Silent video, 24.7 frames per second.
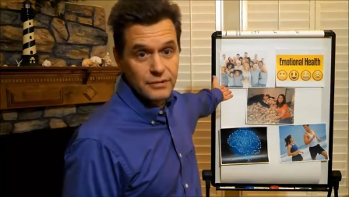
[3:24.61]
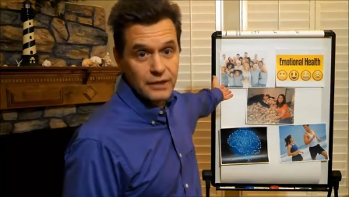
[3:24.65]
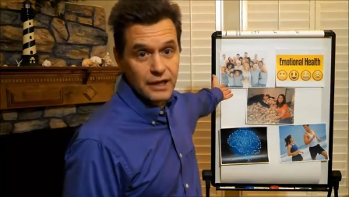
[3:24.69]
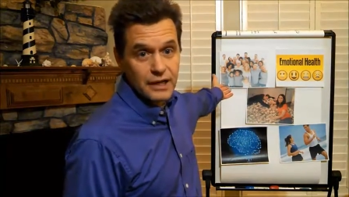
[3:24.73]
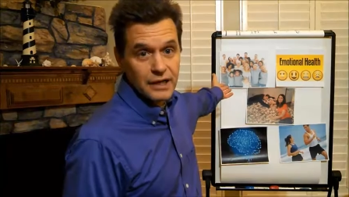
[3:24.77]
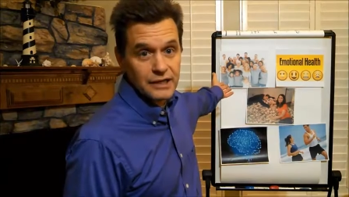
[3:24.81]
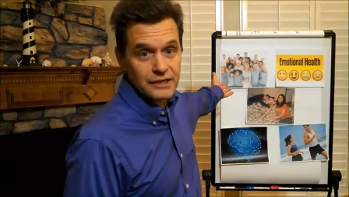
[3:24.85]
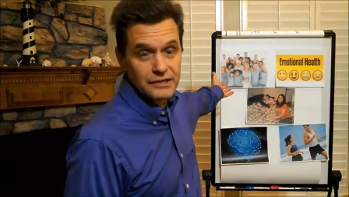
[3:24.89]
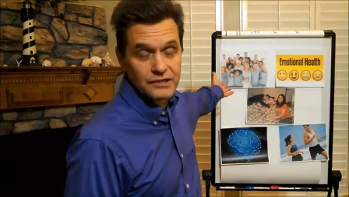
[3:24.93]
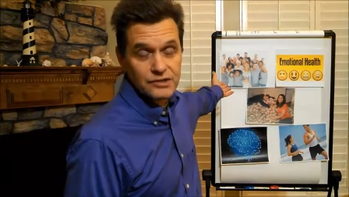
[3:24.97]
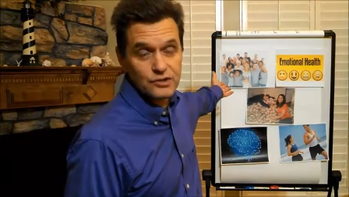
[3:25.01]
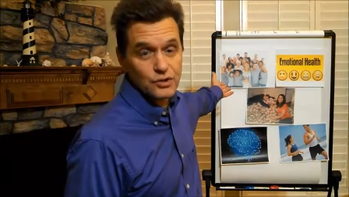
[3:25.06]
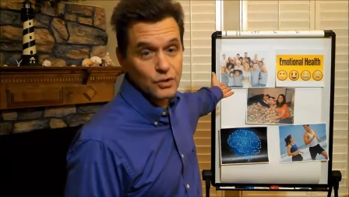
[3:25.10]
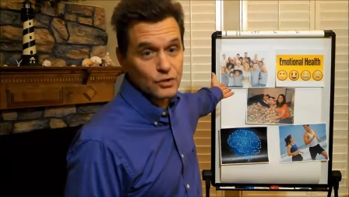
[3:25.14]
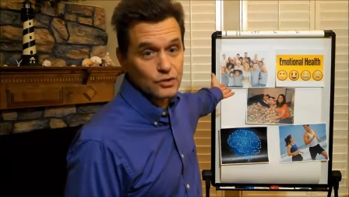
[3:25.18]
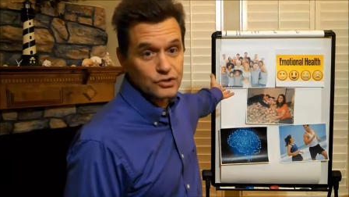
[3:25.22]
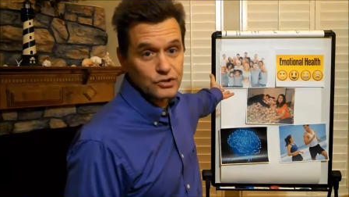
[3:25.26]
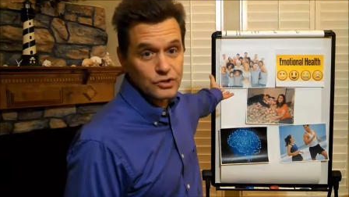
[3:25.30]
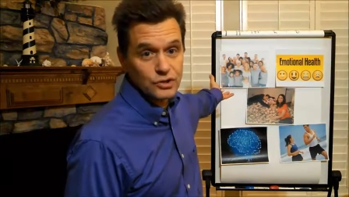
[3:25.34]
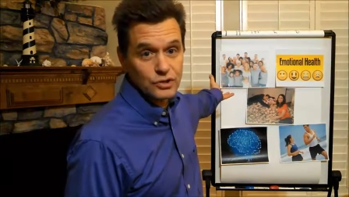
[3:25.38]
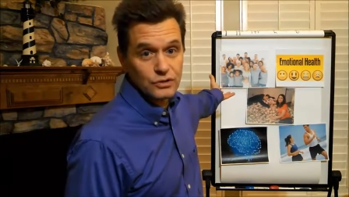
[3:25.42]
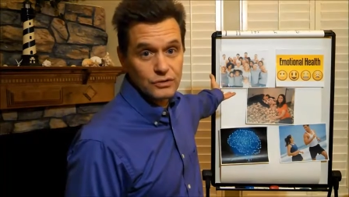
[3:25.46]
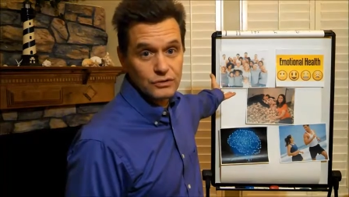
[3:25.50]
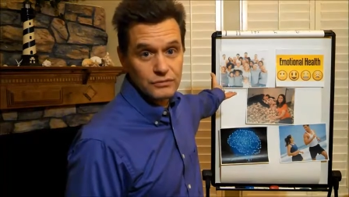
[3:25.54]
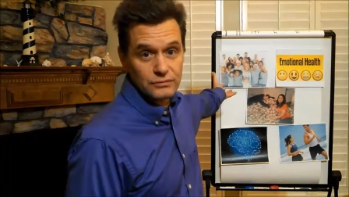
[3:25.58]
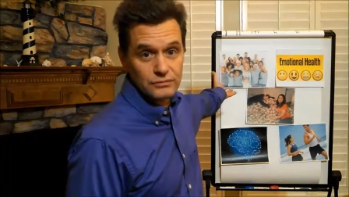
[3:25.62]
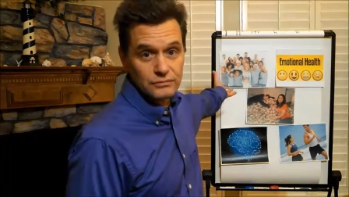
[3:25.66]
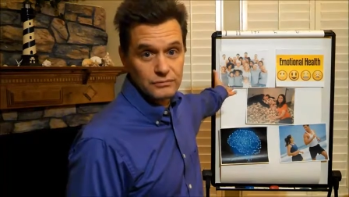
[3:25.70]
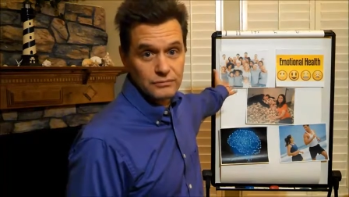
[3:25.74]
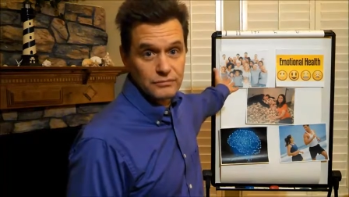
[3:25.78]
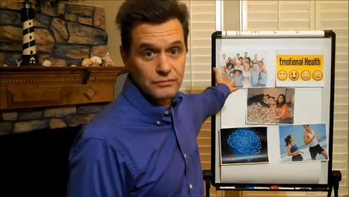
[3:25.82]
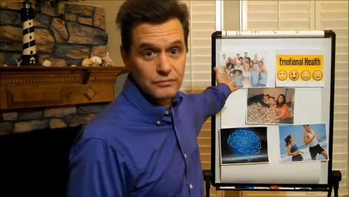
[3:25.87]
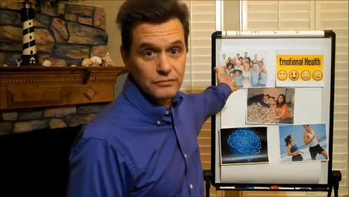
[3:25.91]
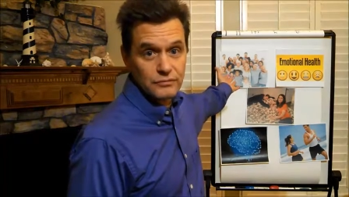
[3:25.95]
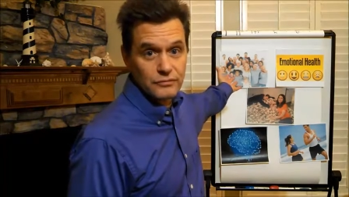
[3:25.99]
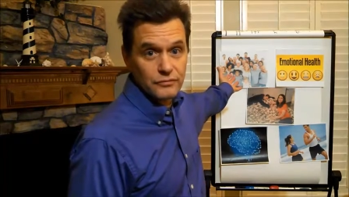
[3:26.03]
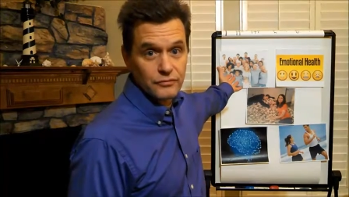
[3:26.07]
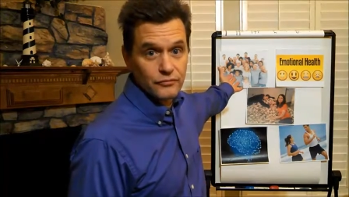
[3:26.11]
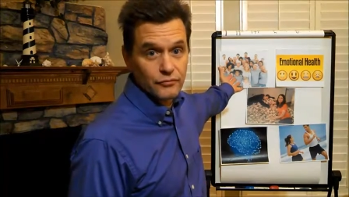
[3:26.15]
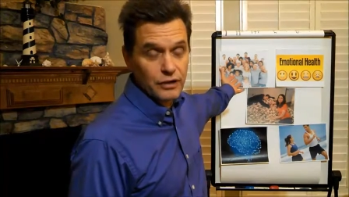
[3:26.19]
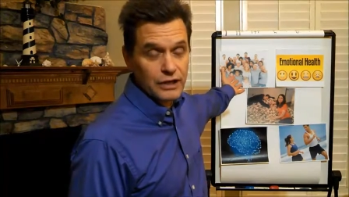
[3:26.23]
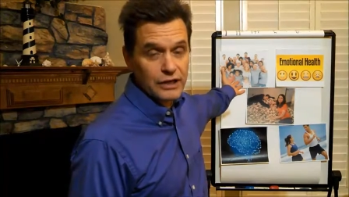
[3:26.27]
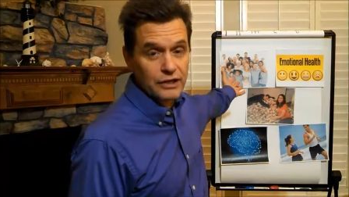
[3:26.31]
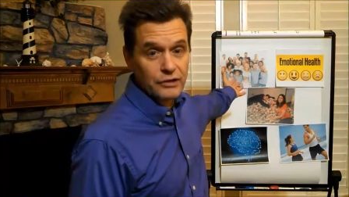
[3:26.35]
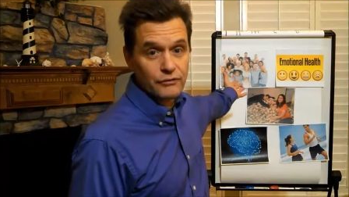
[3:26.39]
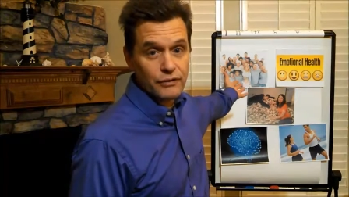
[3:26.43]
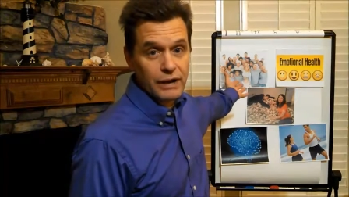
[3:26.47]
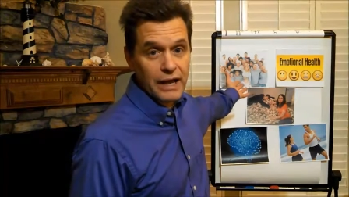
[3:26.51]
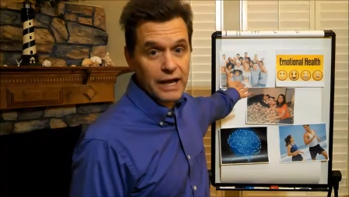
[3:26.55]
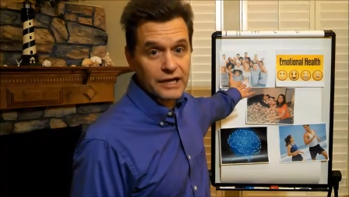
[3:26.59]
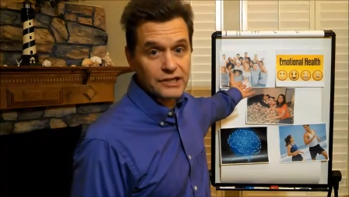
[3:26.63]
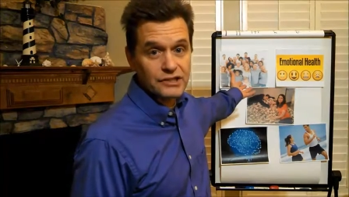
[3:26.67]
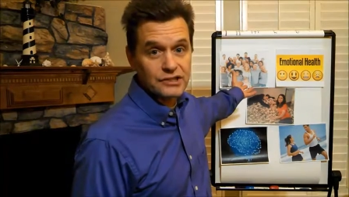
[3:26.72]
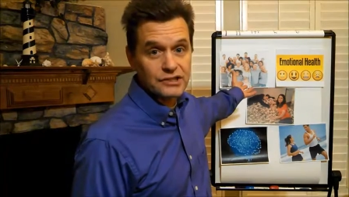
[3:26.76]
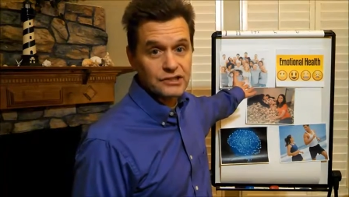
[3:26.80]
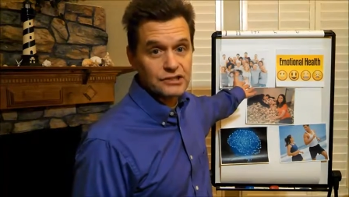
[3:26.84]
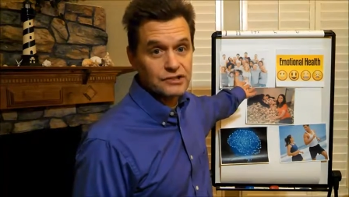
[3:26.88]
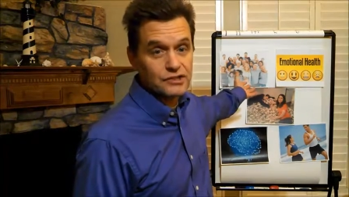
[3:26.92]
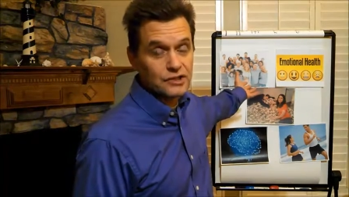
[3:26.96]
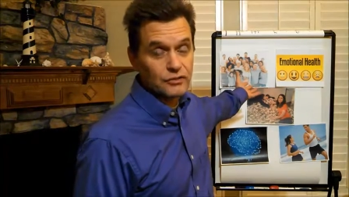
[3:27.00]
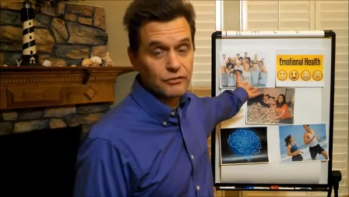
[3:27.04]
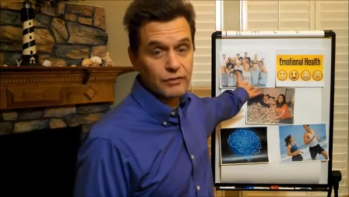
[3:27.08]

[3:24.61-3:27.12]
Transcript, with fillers: uh, social interactions